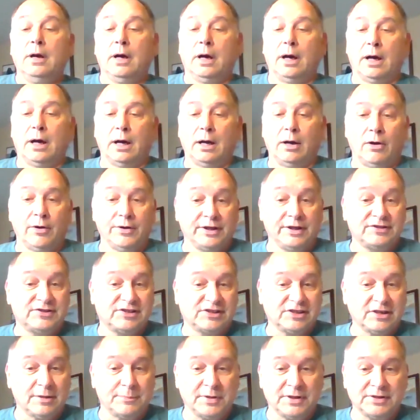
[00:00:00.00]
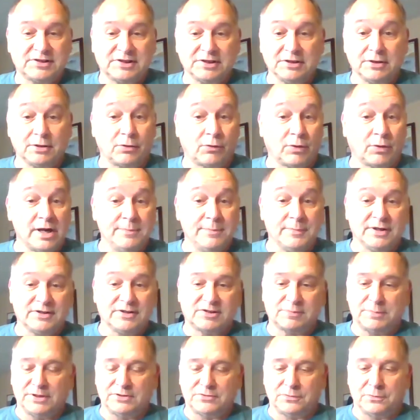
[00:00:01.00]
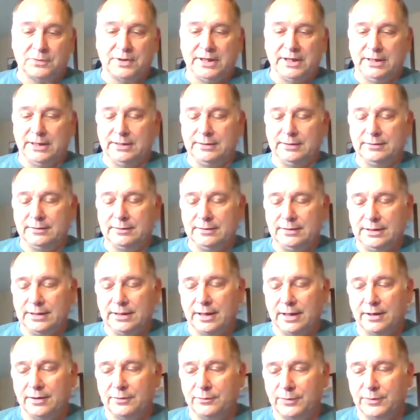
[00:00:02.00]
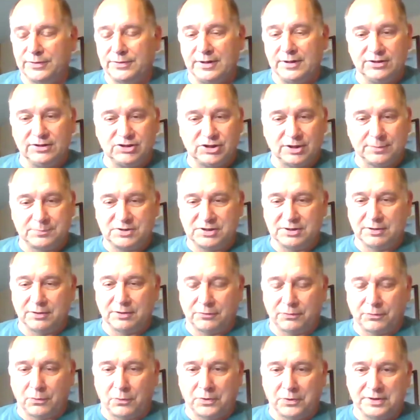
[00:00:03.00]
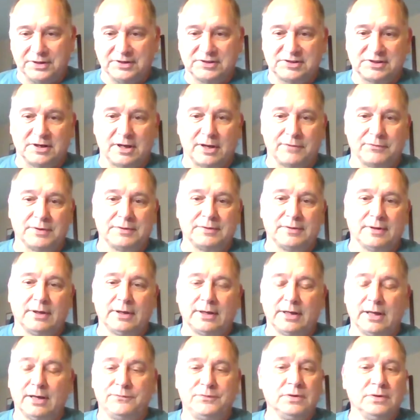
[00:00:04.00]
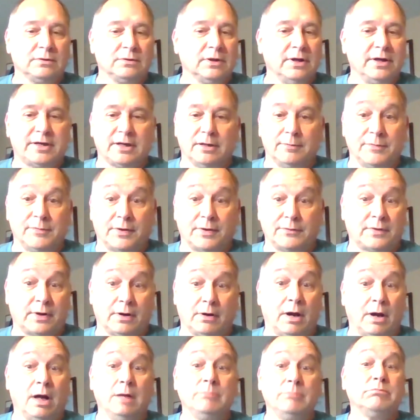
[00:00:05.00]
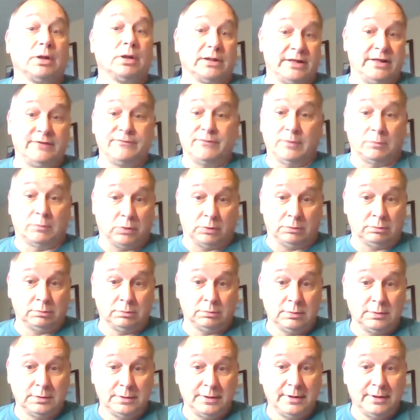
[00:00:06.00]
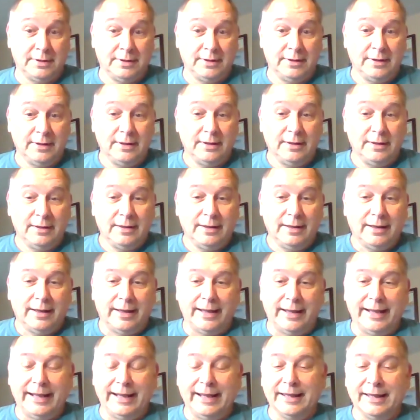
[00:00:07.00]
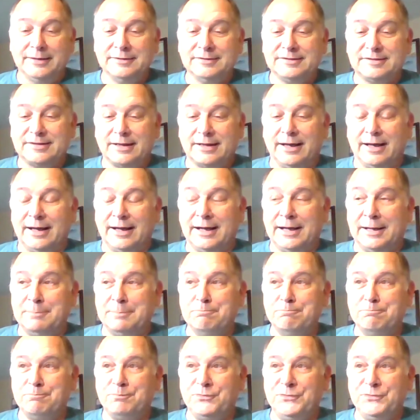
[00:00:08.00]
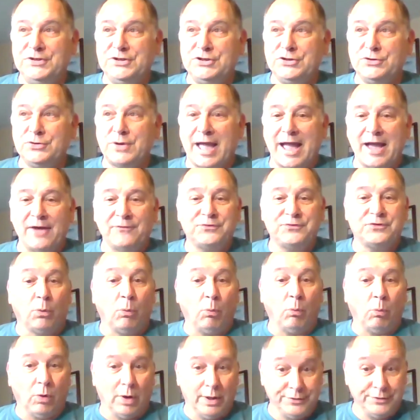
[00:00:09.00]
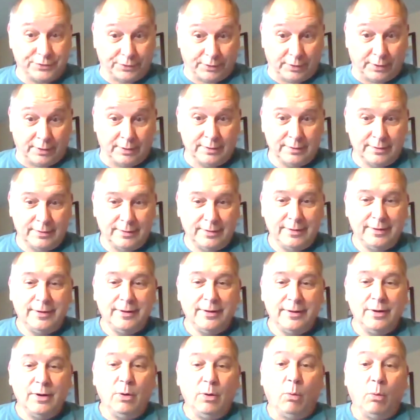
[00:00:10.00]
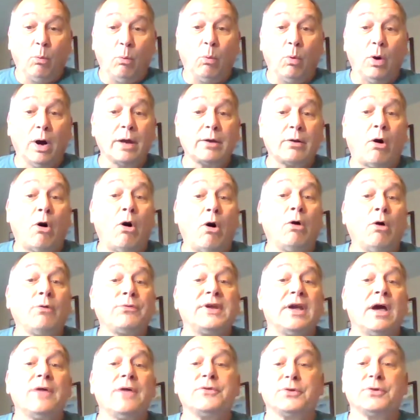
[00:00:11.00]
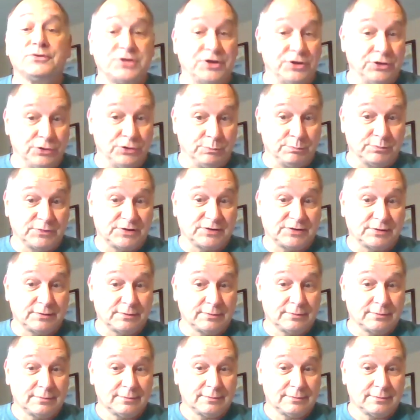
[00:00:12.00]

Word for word: uh, on exactly. exhibits and agreements between, you know, with the Egyptian authorities and everything. And if you look at them, they're, they're unbelievable. And um, you have to wonder what all the other tombs